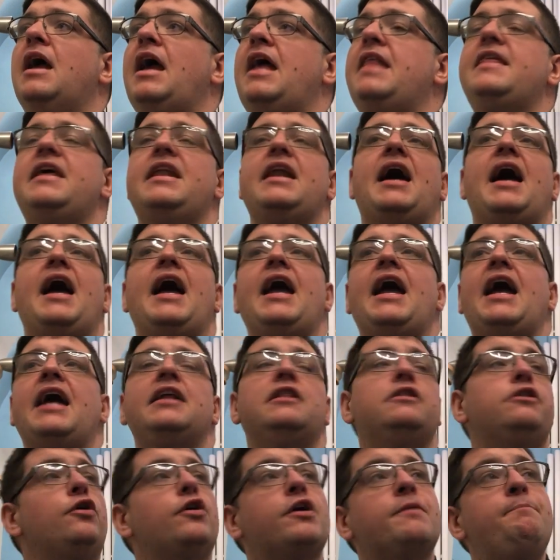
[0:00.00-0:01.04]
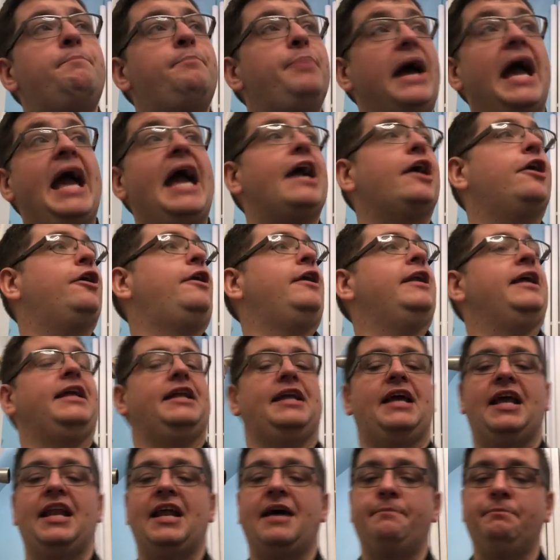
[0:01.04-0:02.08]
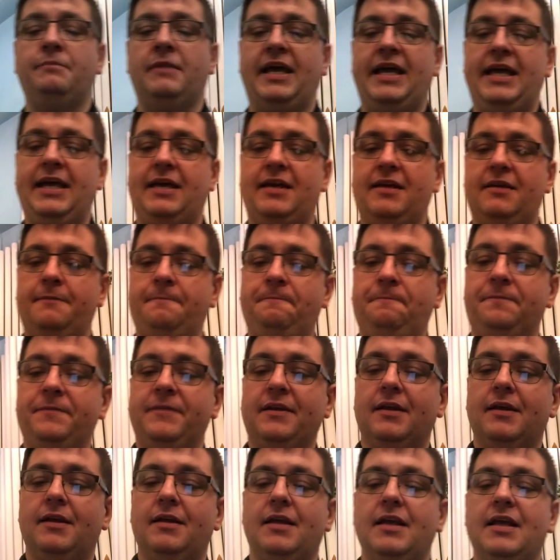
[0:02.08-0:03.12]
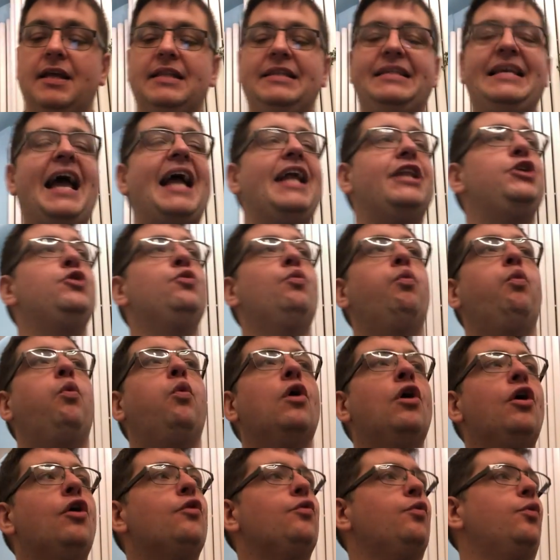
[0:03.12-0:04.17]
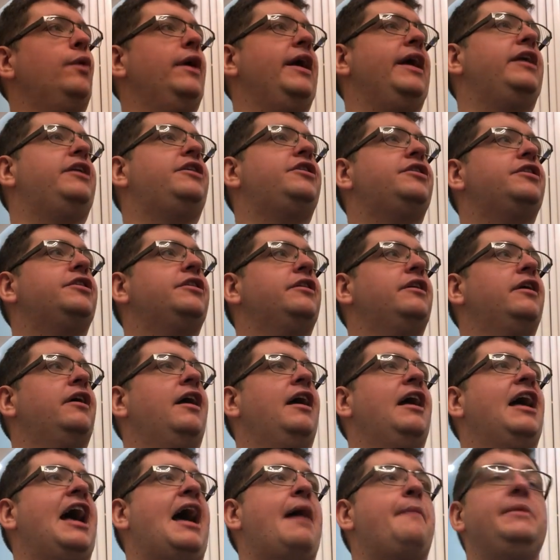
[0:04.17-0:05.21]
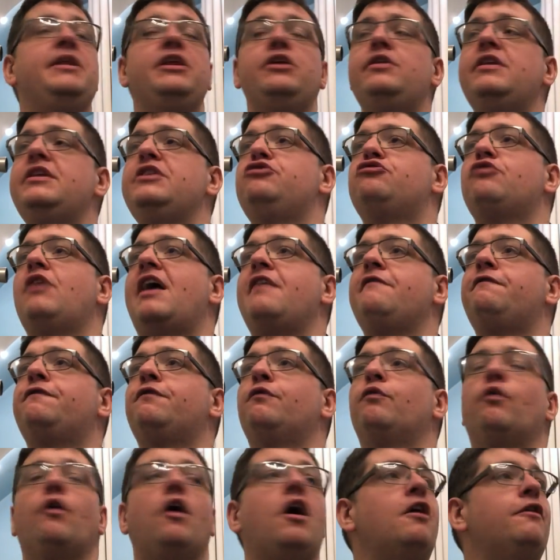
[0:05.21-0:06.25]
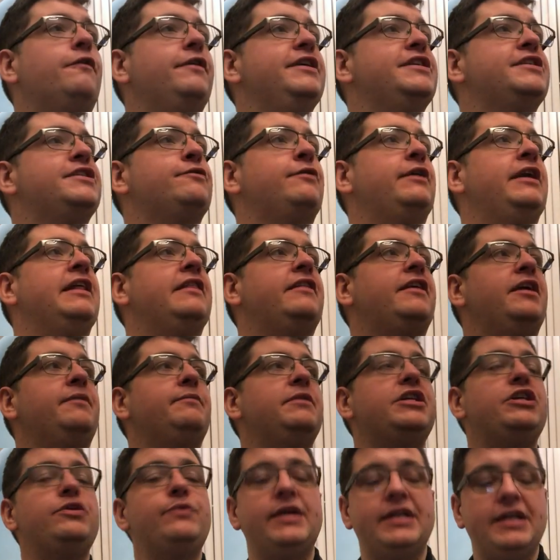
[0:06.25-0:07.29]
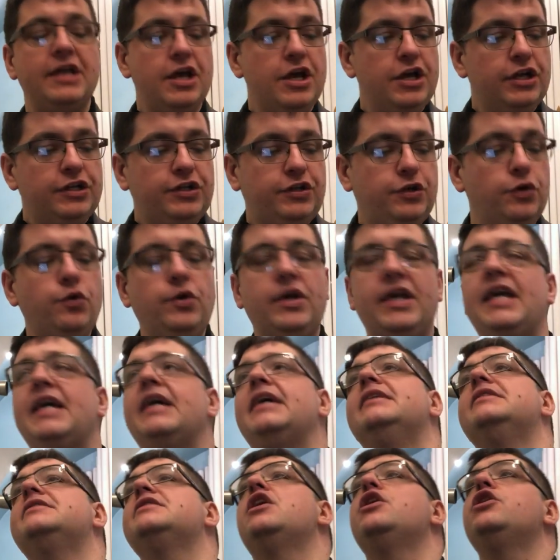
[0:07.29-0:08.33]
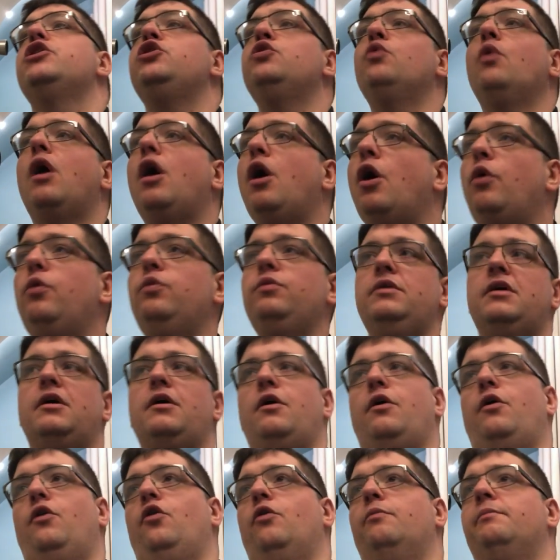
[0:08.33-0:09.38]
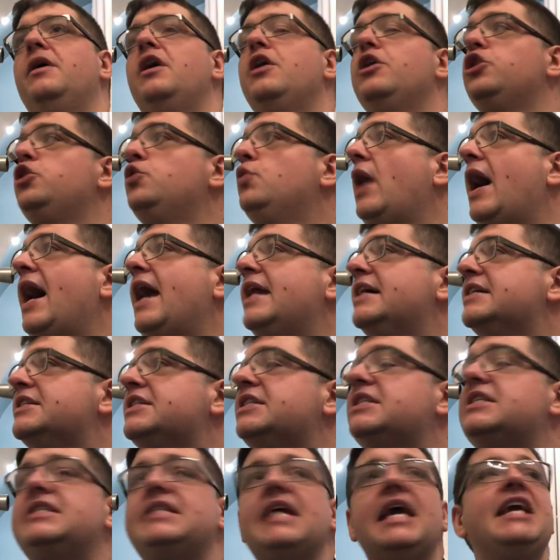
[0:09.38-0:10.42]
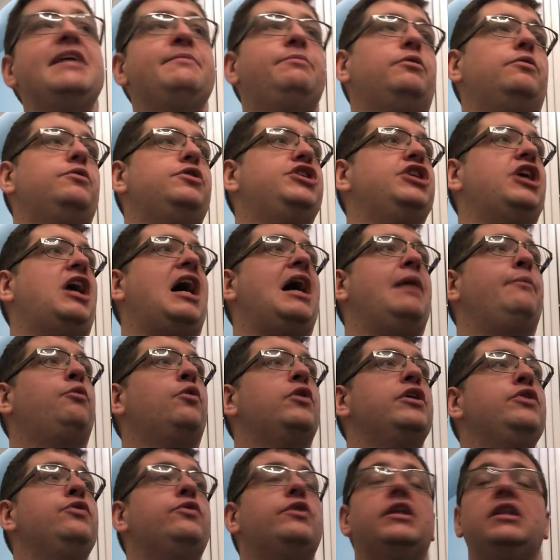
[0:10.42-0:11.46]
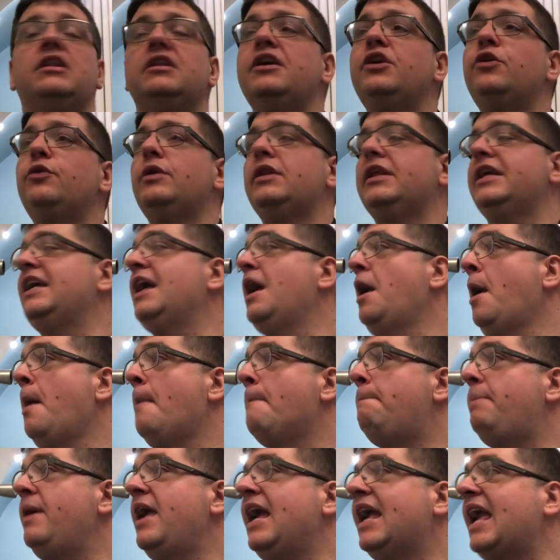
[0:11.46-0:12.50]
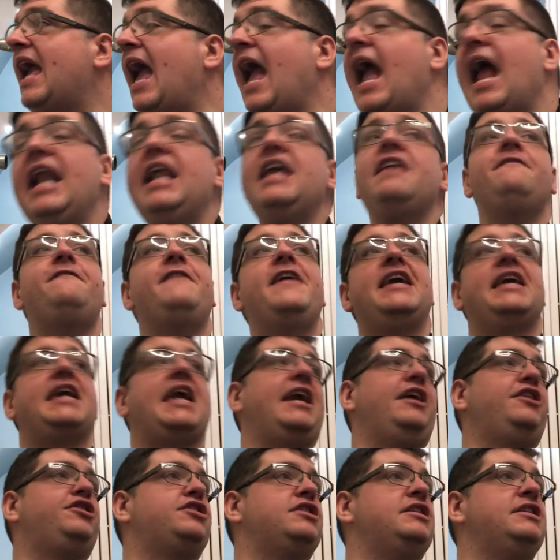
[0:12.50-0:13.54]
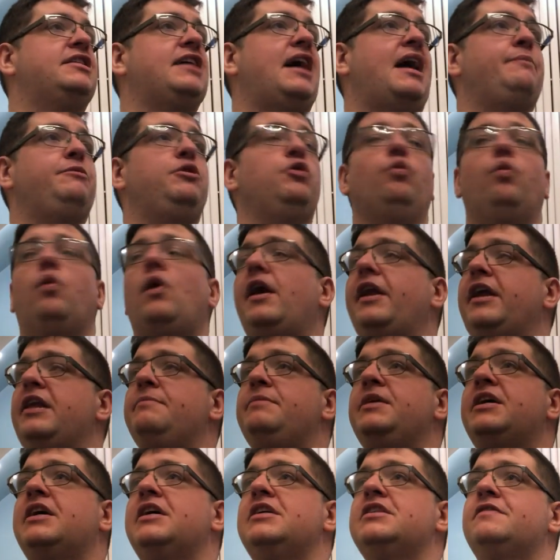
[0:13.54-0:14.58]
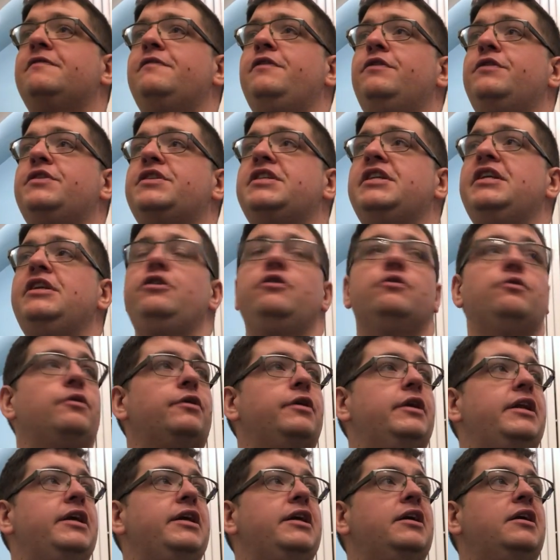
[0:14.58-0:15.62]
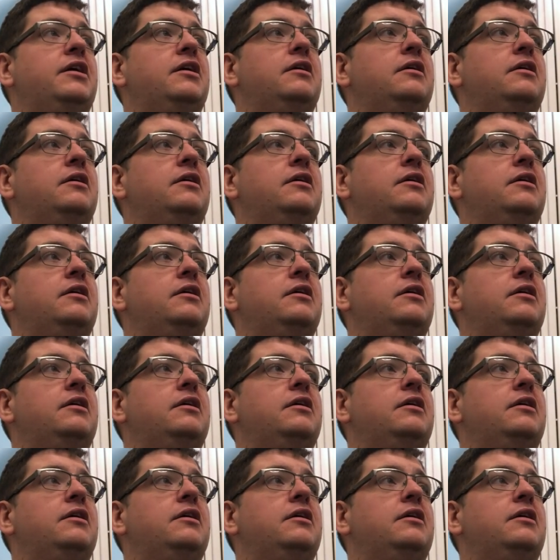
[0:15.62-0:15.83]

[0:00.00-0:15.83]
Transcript: And then I, I look back on it and I'm like, Dad, you were rich. I mean, you didn't drive Ferraris or anything, but you had two kids. You owned a home. You had a stable job where you could literally pick any vacation time you wanted because of your seniority.